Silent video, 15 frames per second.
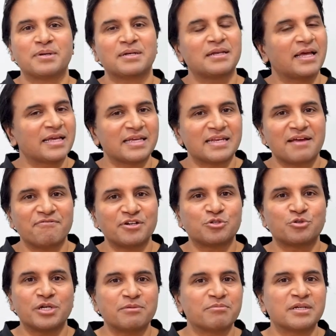But like in every
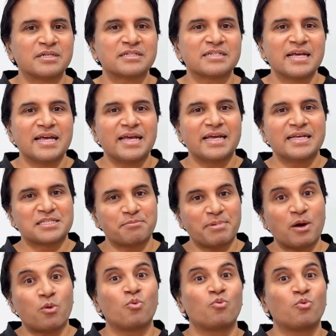treatment, it's
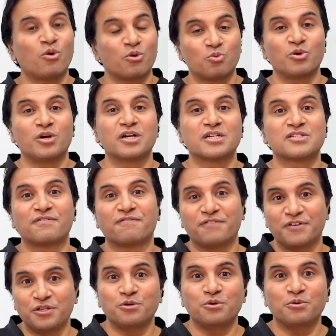about what works
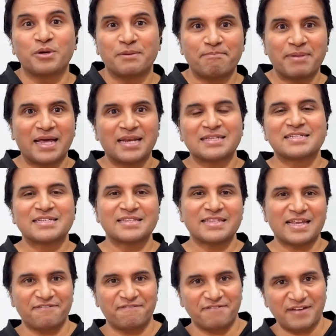for you and balancing
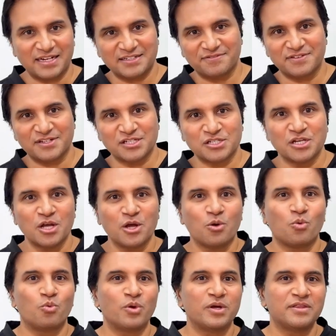that effectiveness
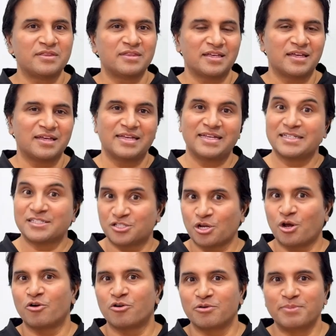with its
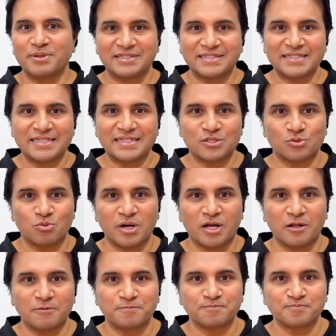tolerability as
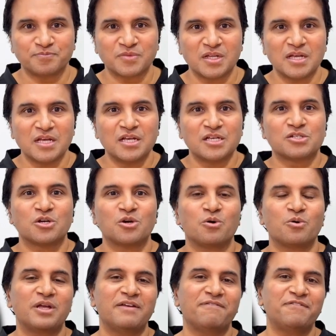well.
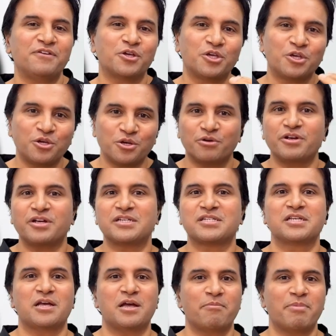So if you're
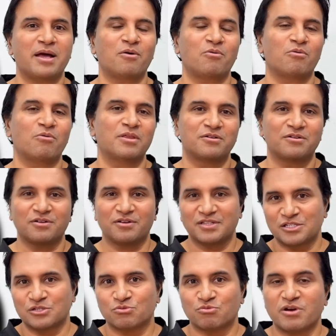curious about whether or not
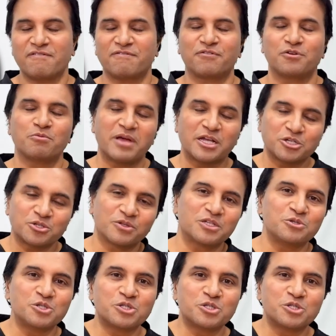this is right for you, make sure that you